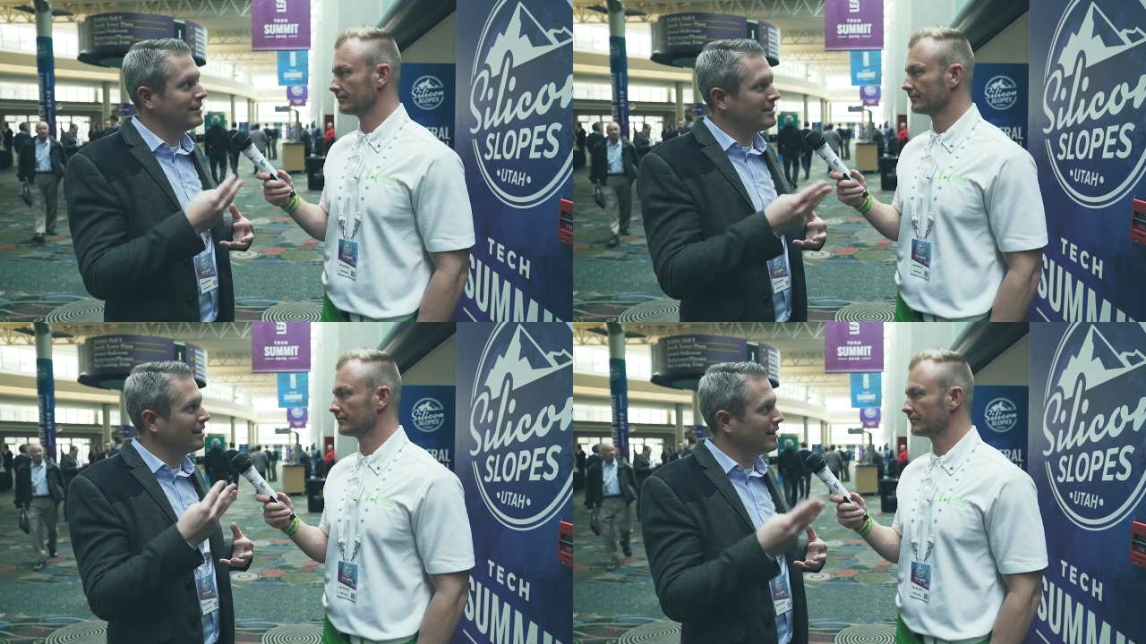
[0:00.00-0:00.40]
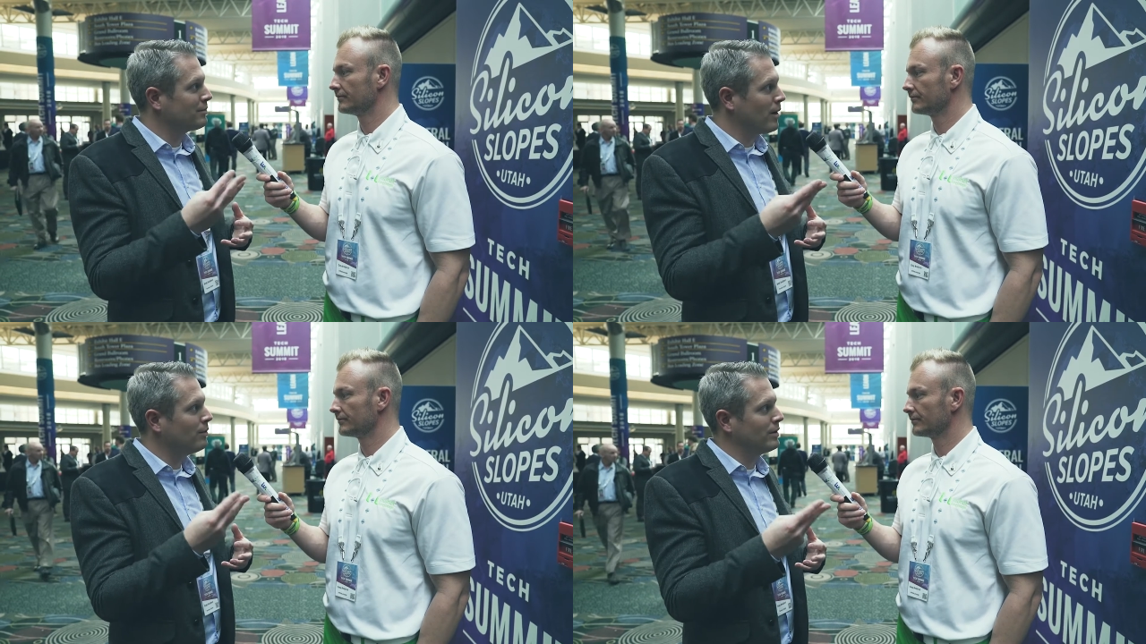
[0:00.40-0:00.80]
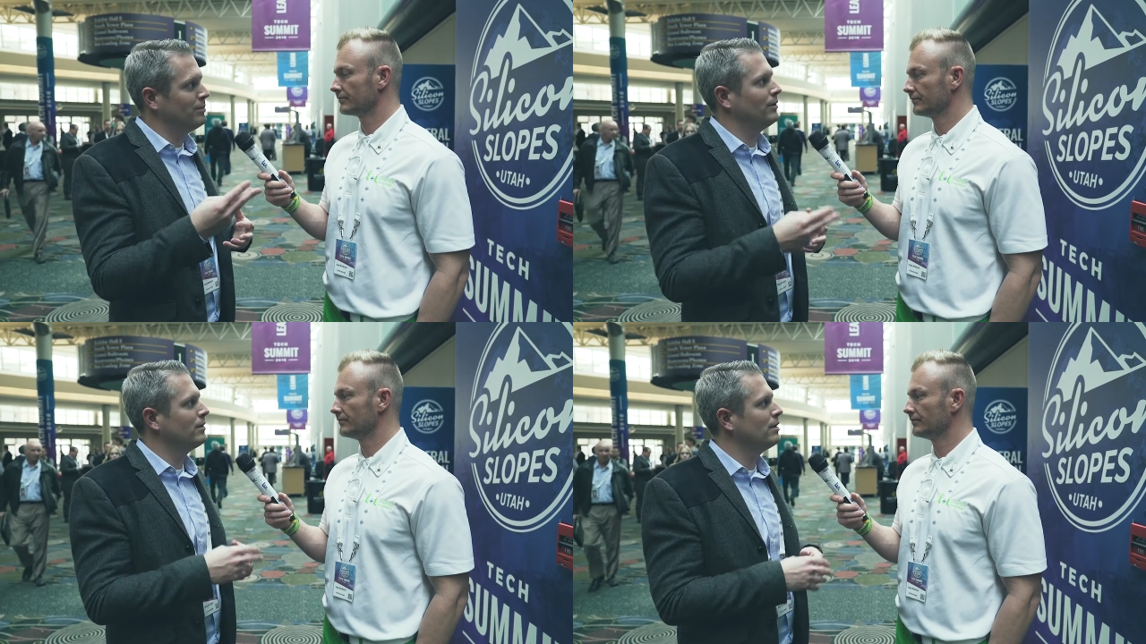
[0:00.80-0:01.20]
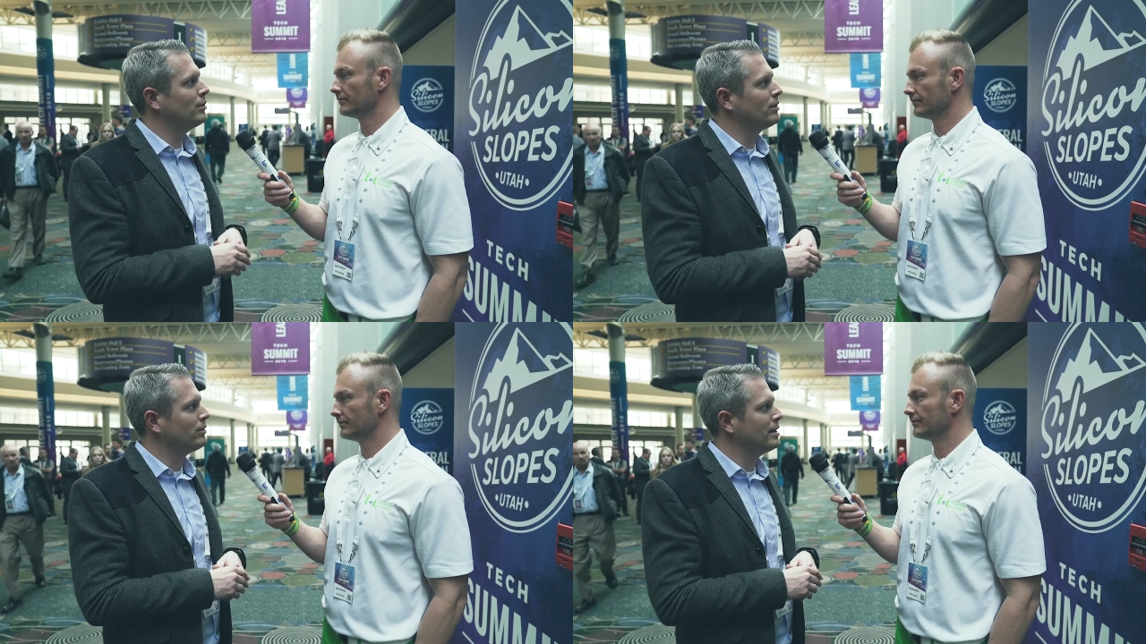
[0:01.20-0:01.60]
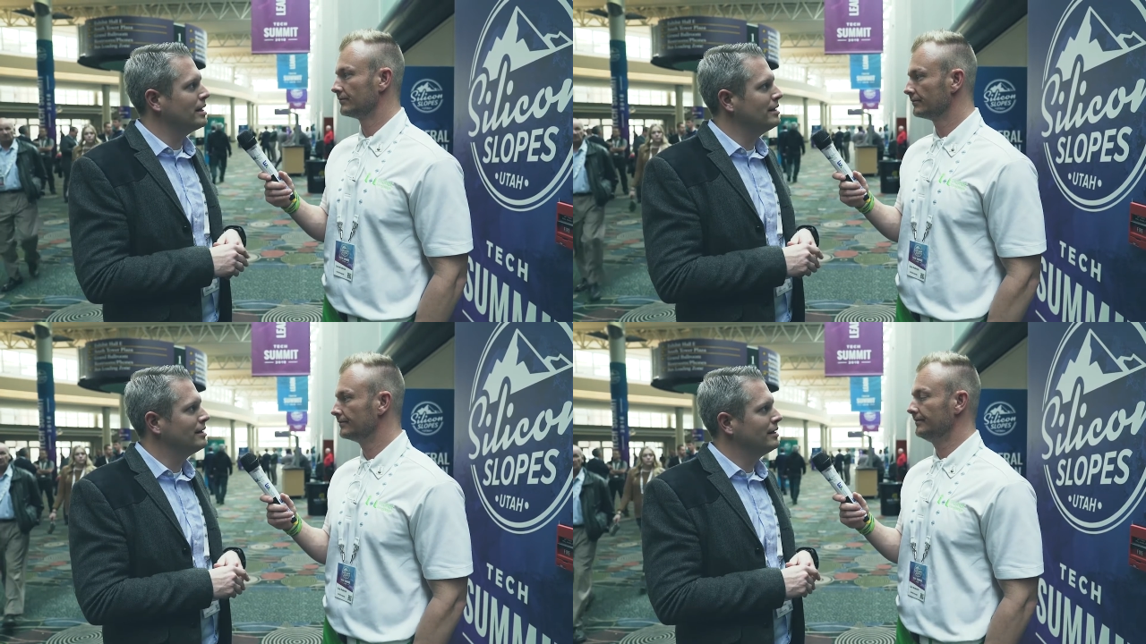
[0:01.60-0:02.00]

Speaker 1: I think that's probably pillar number three.